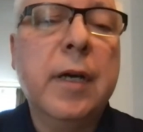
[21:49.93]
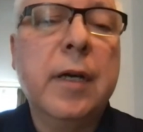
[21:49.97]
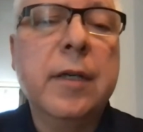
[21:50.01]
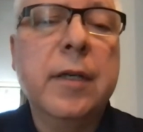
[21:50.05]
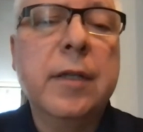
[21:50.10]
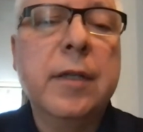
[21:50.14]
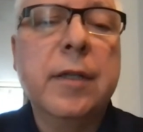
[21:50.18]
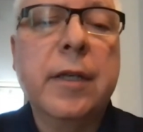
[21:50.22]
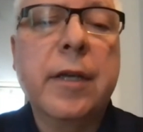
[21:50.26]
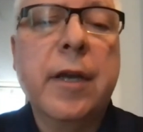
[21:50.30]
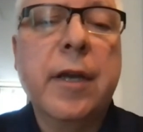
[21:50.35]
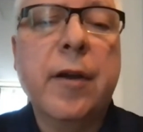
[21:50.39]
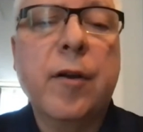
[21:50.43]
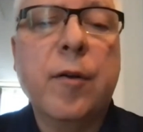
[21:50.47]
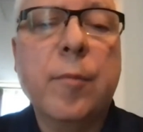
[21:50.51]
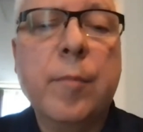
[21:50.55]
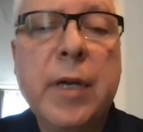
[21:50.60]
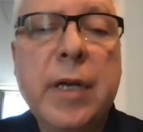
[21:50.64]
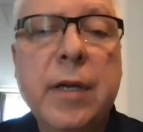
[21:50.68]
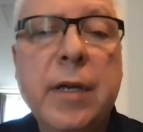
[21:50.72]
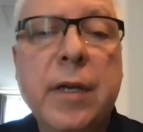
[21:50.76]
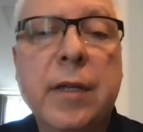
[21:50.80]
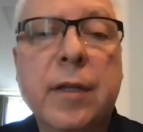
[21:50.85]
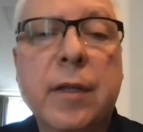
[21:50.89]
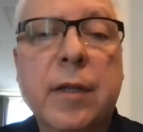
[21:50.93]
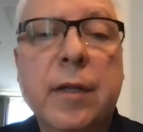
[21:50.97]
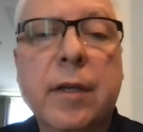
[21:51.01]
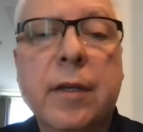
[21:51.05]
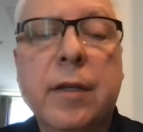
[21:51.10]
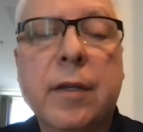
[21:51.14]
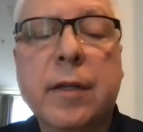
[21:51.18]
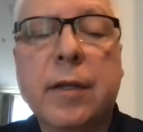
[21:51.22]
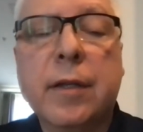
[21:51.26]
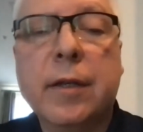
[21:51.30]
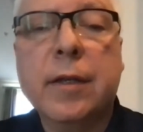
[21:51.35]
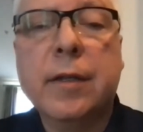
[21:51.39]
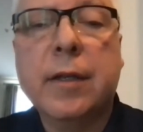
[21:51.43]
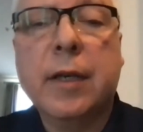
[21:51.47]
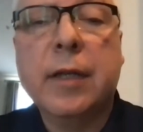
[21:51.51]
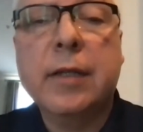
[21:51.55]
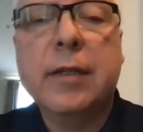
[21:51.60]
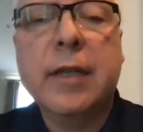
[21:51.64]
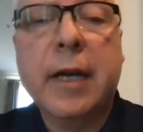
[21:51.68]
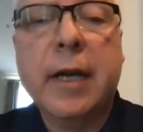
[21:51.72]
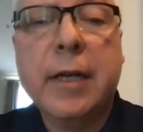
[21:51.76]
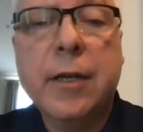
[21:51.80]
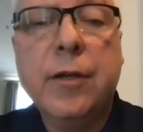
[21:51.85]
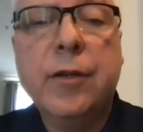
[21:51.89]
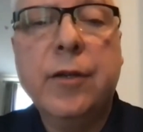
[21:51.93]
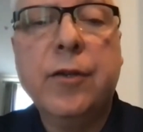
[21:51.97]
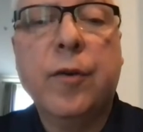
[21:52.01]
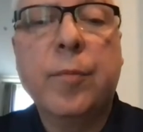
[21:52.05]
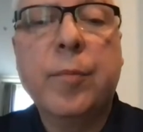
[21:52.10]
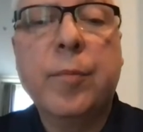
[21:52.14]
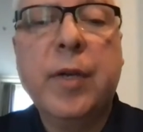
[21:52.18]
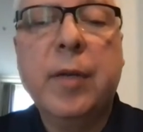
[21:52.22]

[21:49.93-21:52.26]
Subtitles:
in the Caribbean, the Taino